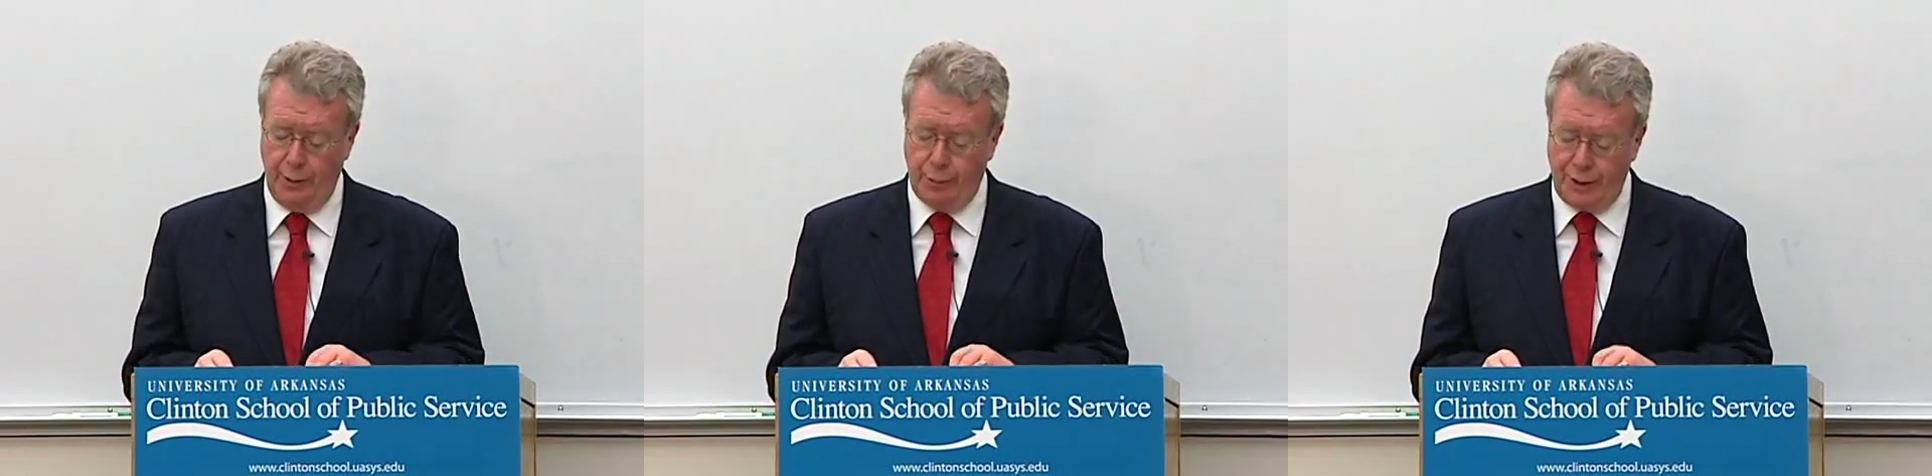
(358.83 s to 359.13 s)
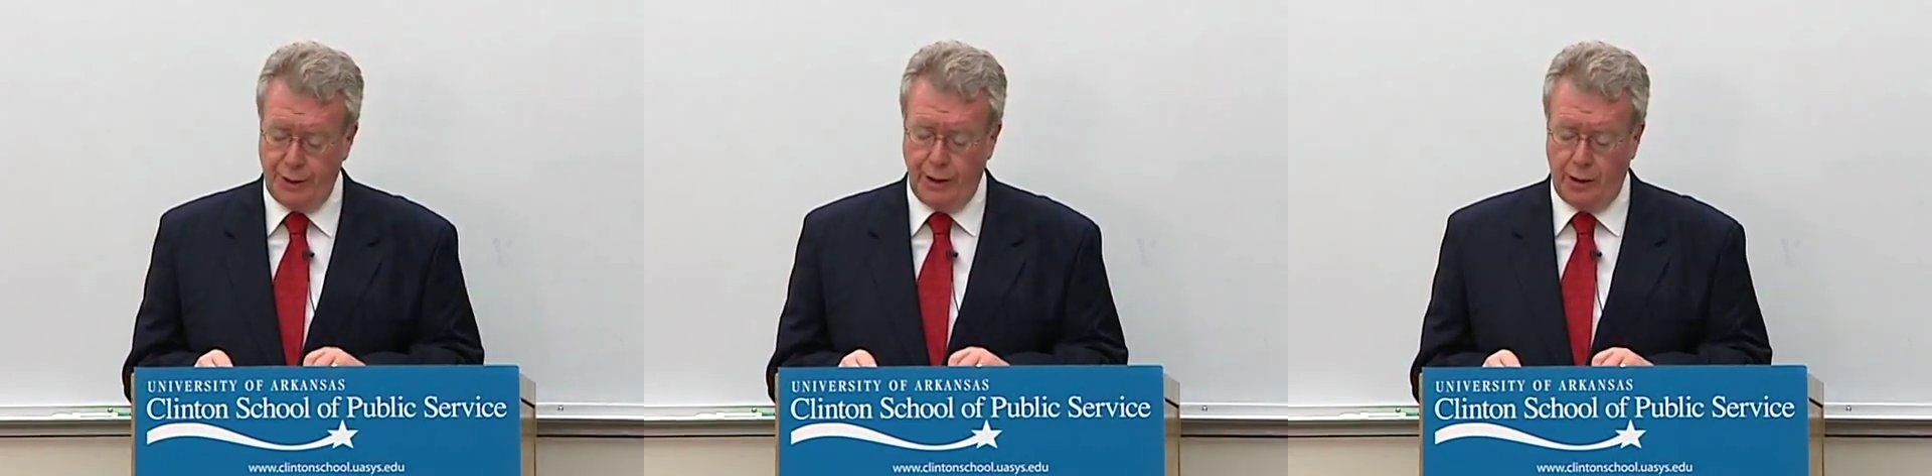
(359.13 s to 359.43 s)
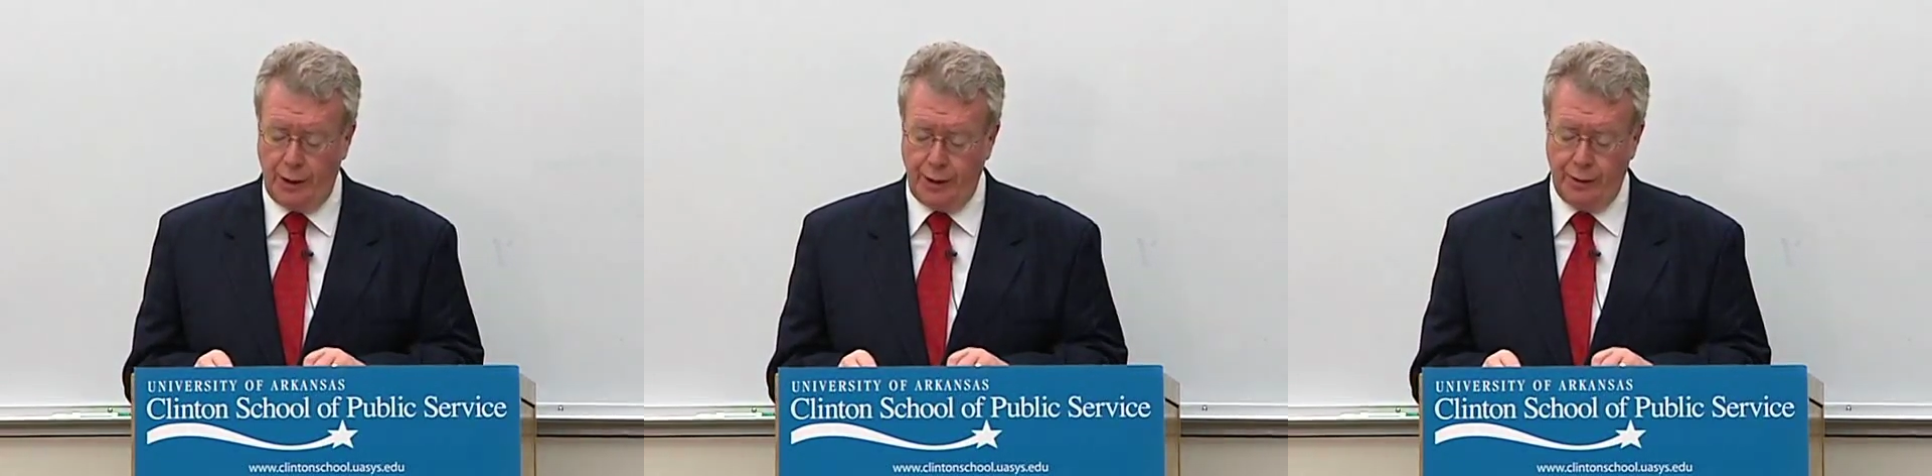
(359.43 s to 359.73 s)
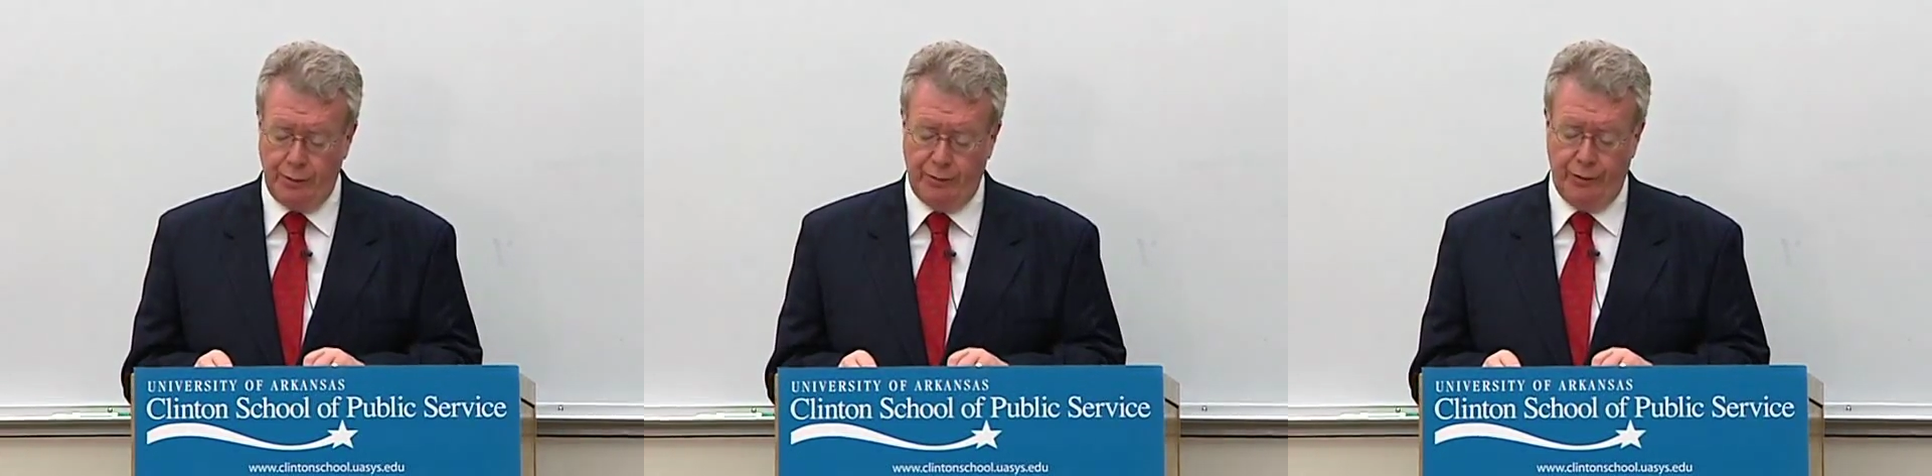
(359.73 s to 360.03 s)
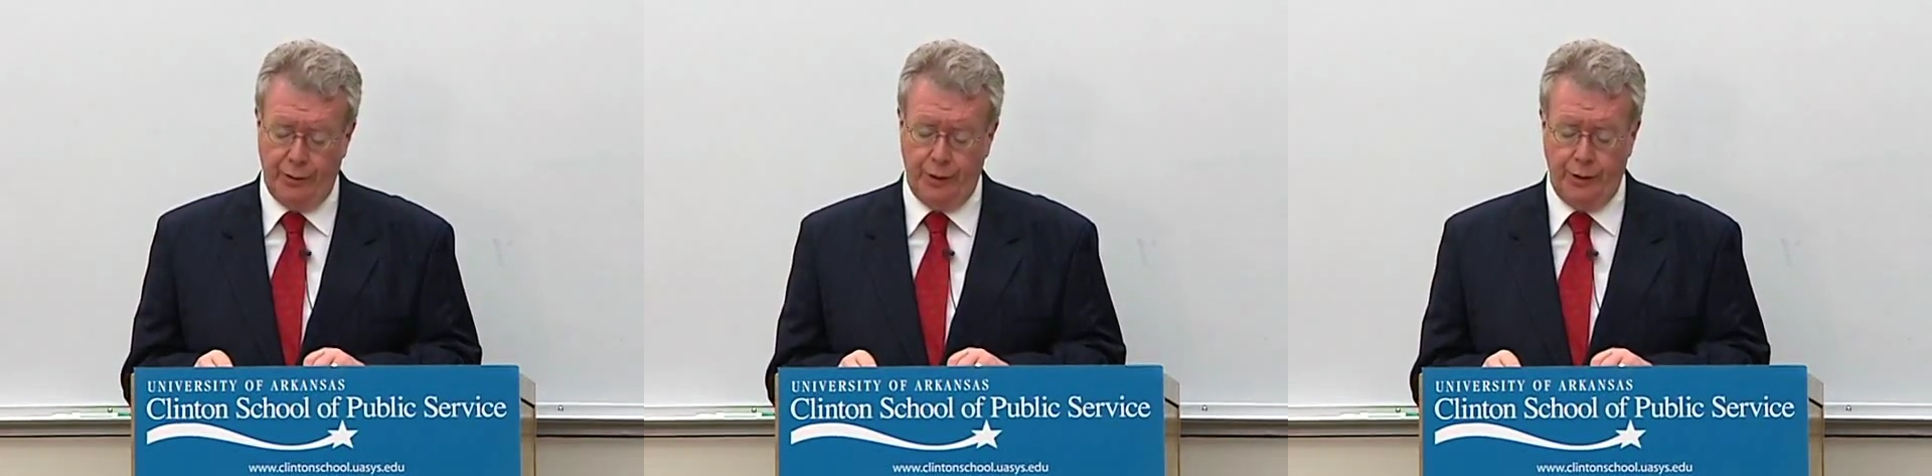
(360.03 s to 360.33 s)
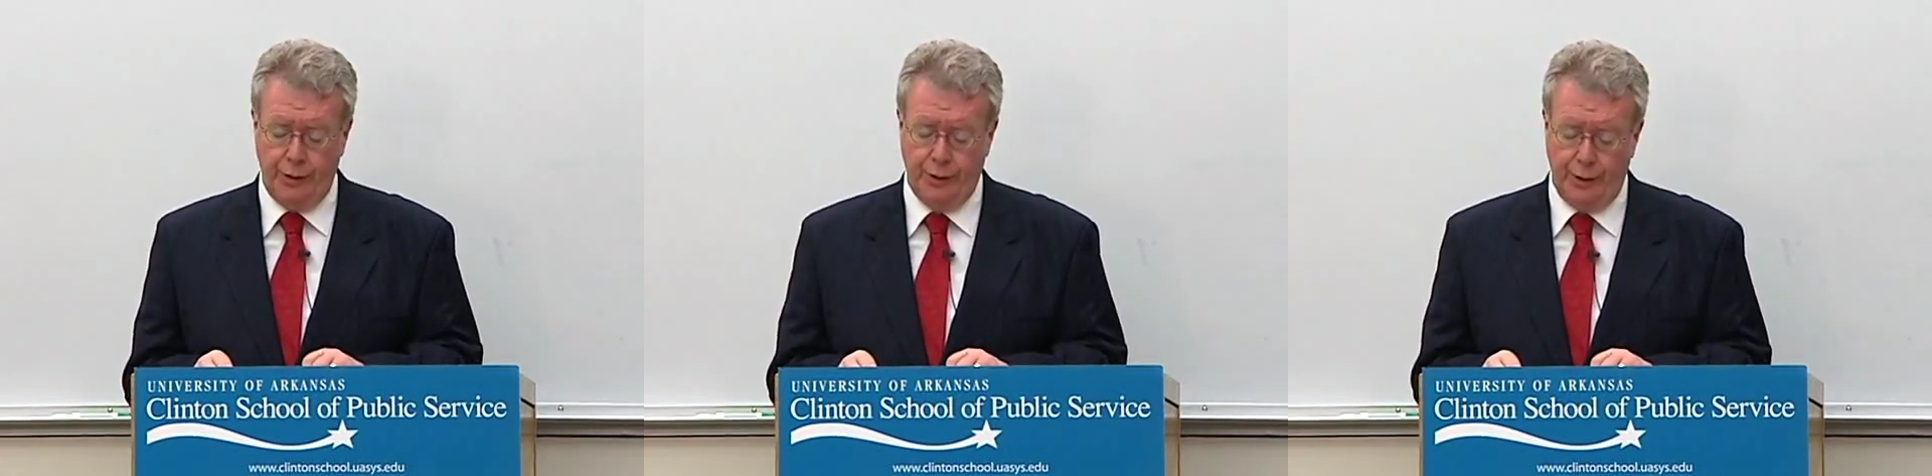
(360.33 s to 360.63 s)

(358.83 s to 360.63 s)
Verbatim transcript: President Clinton referred